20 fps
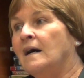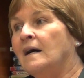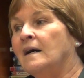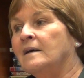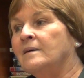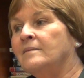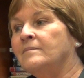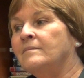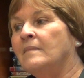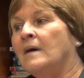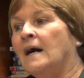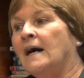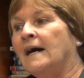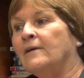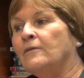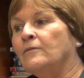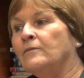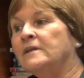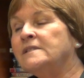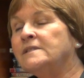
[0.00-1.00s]
Um,
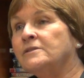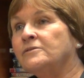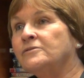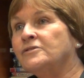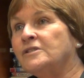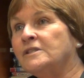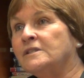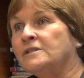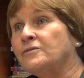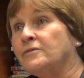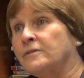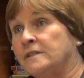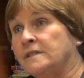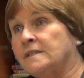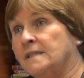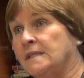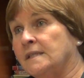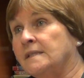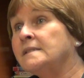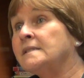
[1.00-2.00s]
my research
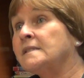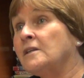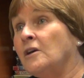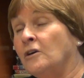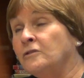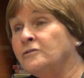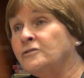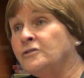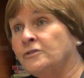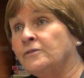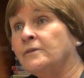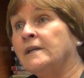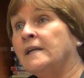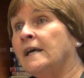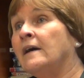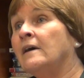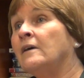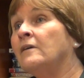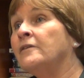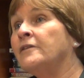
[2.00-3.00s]
interest is culture and
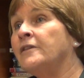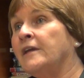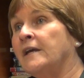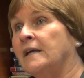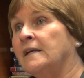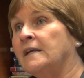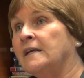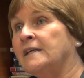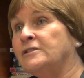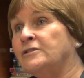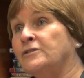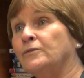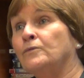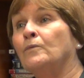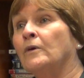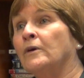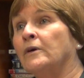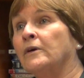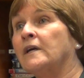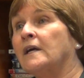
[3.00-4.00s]
health, and I do
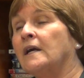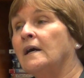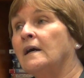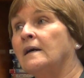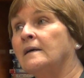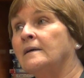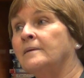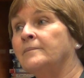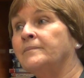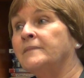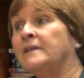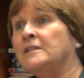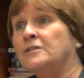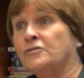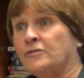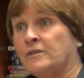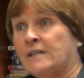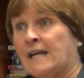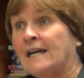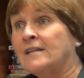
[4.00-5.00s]
work um,
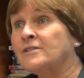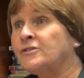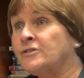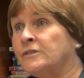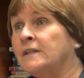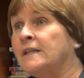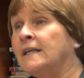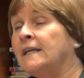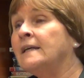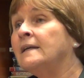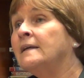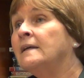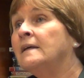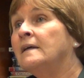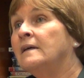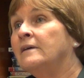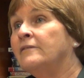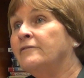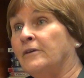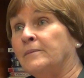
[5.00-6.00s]
internationally
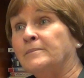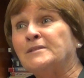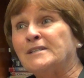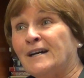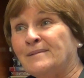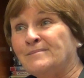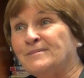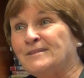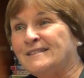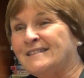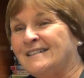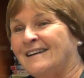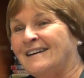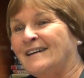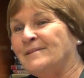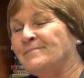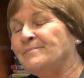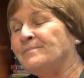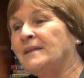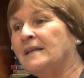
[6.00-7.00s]
from time to
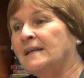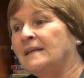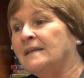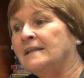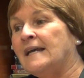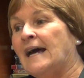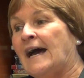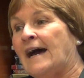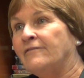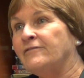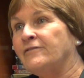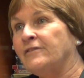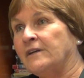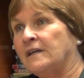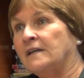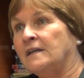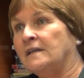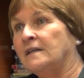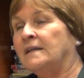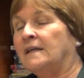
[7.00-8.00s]
time in
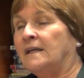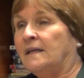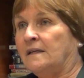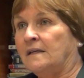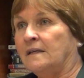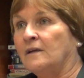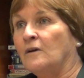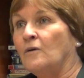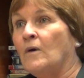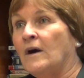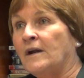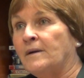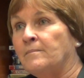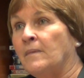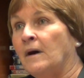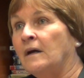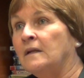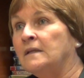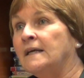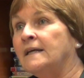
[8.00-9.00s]
Africa and in
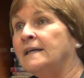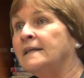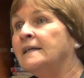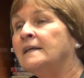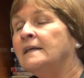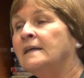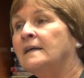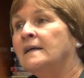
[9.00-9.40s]
Guatemala.